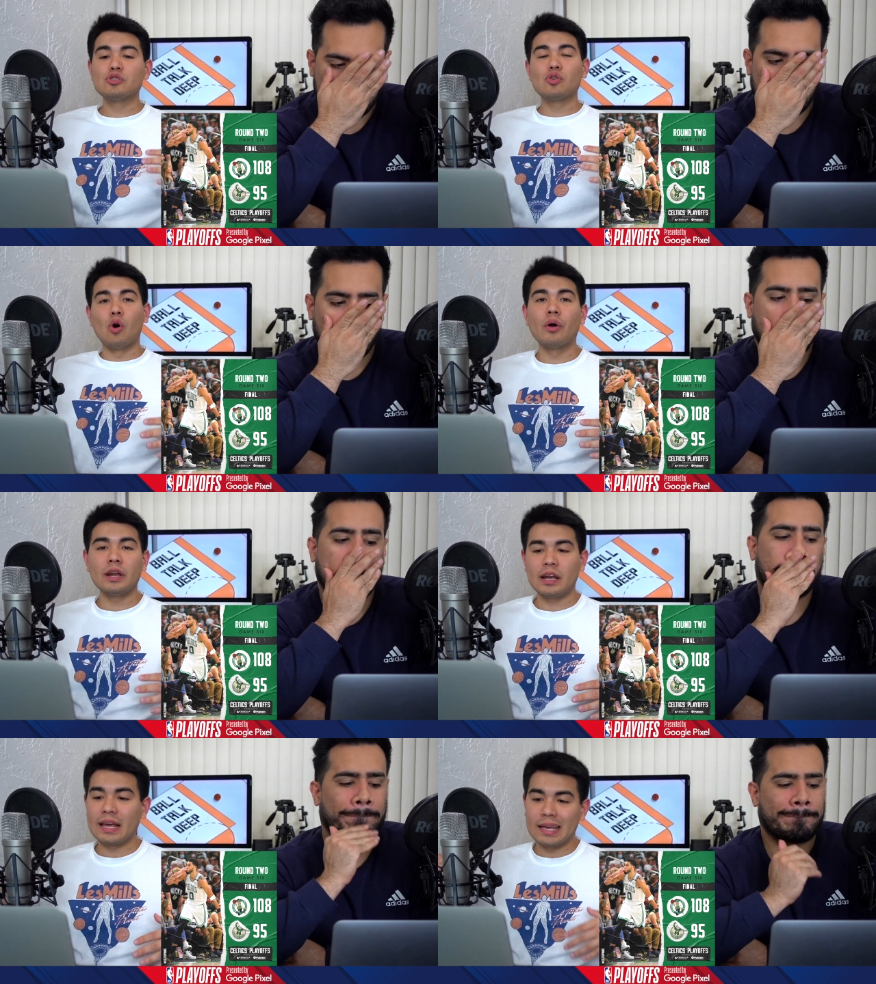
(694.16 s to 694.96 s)

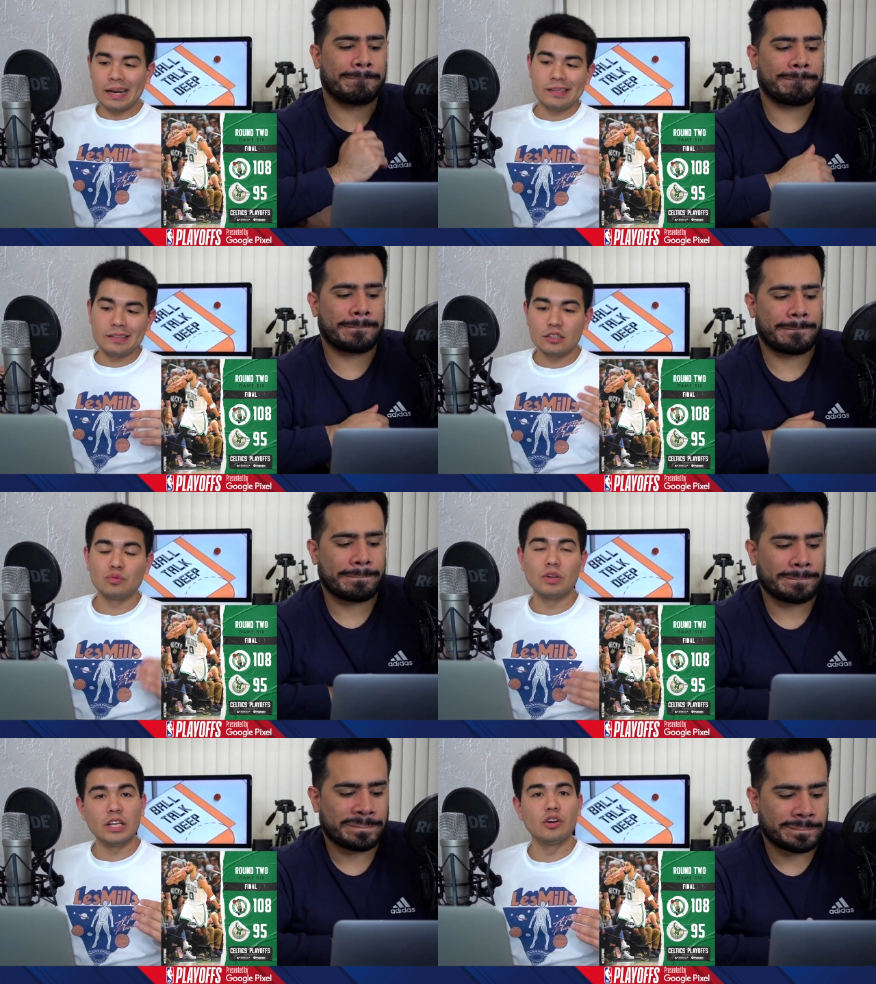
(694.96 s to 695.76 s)
Speaker 1: scoring and getting
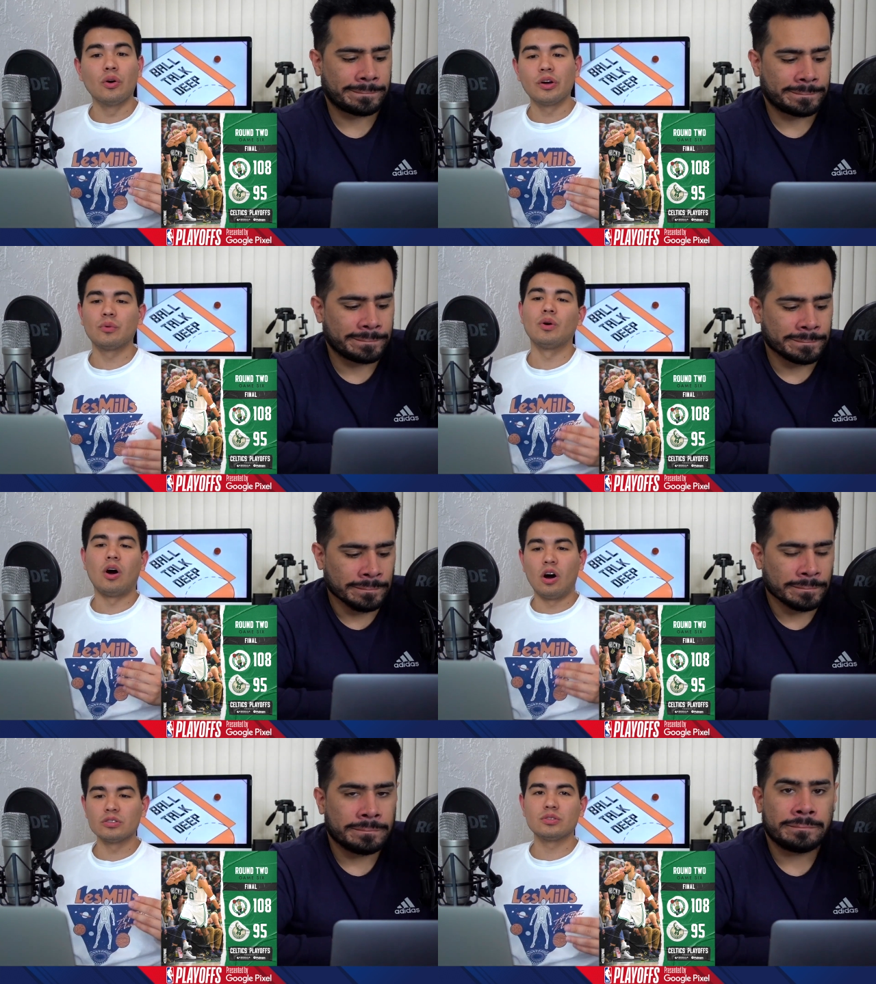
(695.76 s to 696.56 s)
things really going will
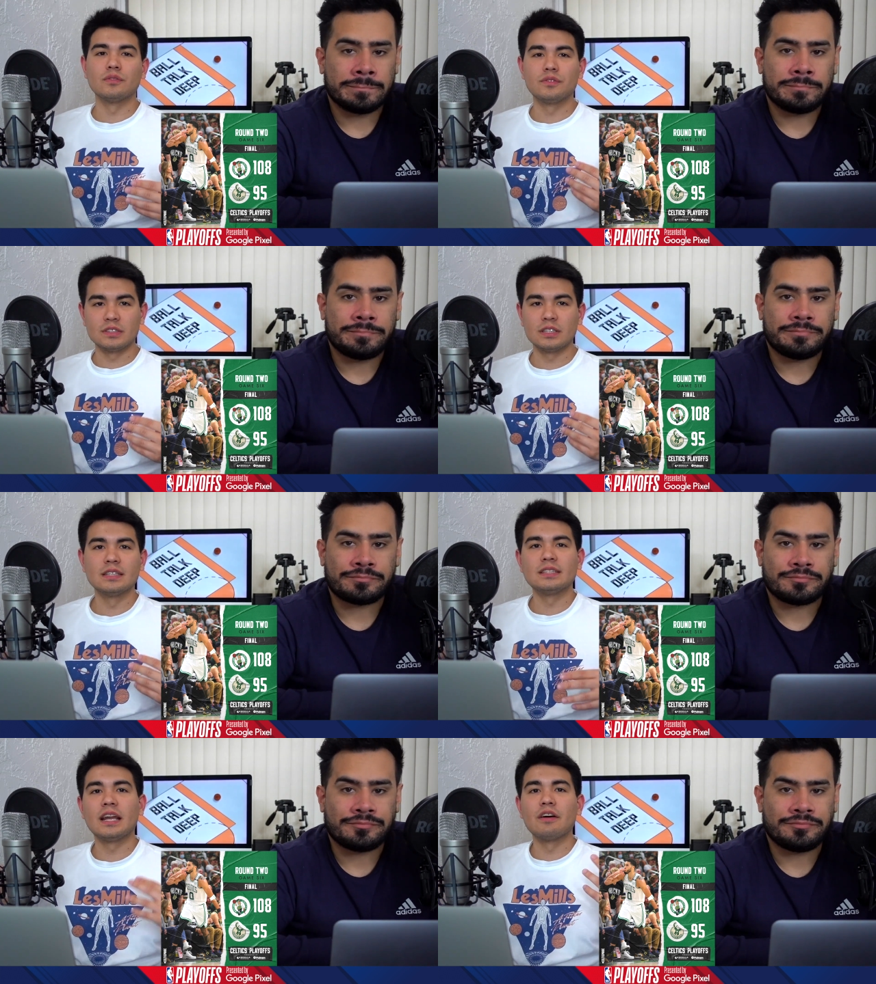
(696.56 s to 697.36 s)
also
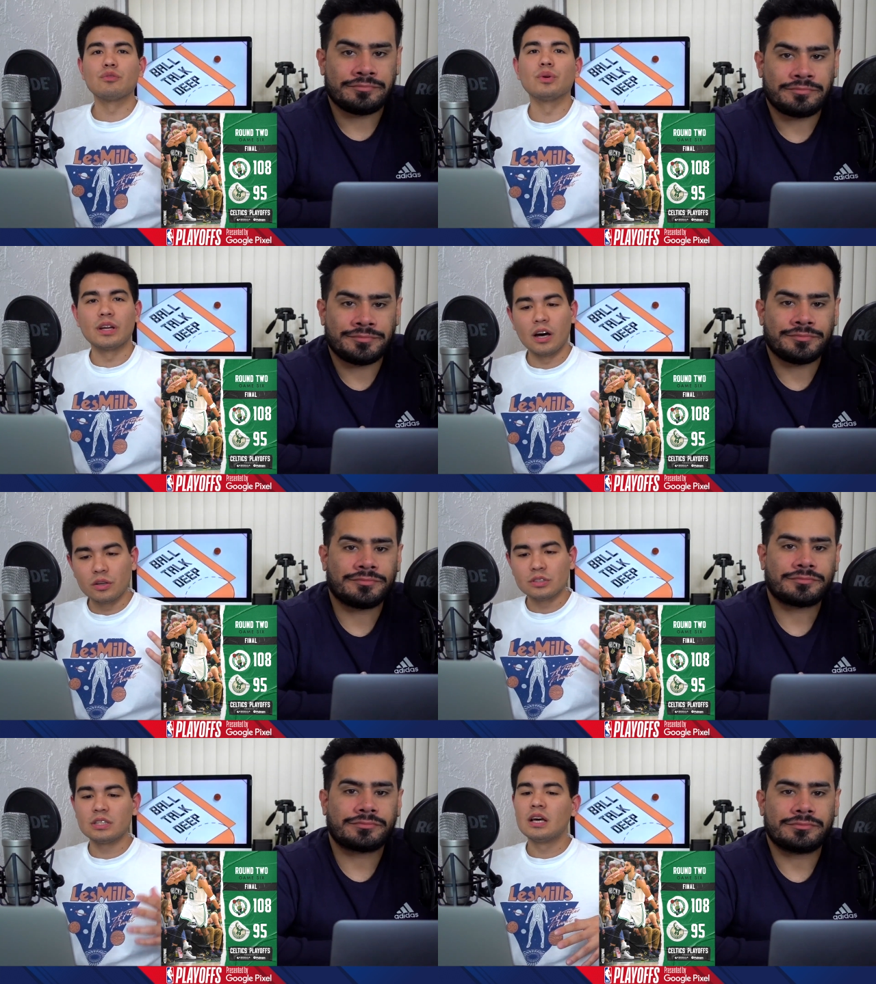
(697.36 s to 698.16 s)
facilitate everyone
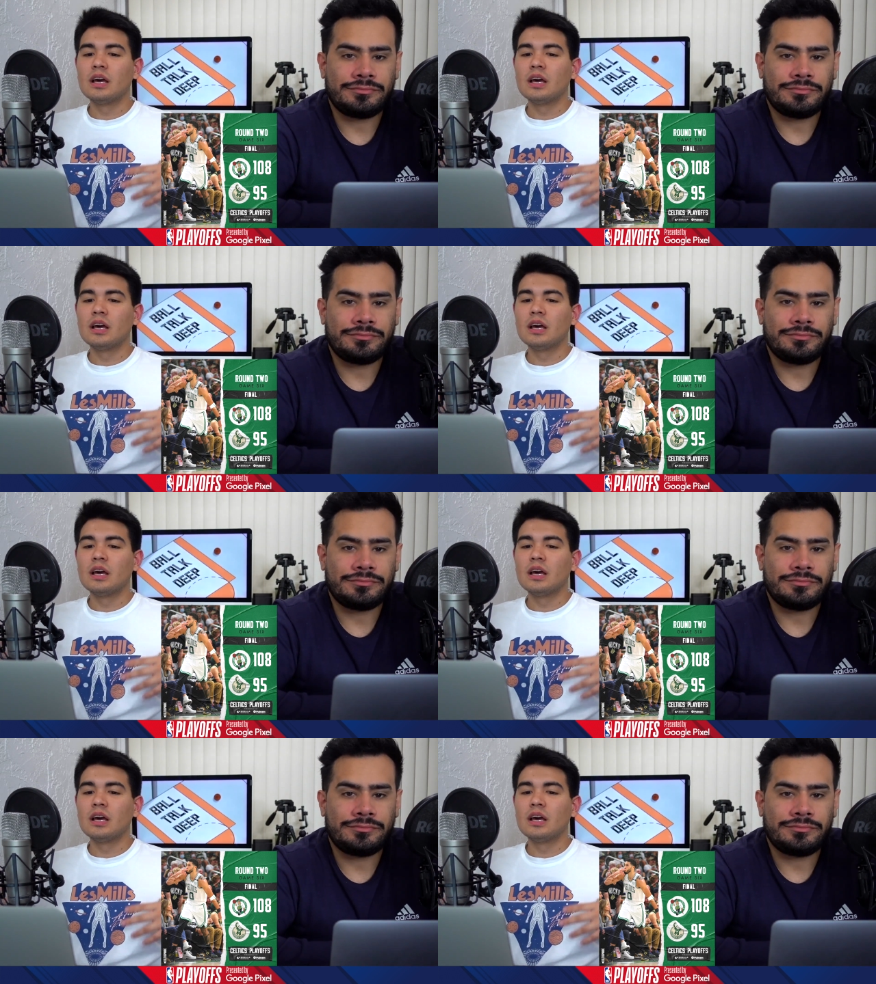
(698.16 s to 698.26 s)
else.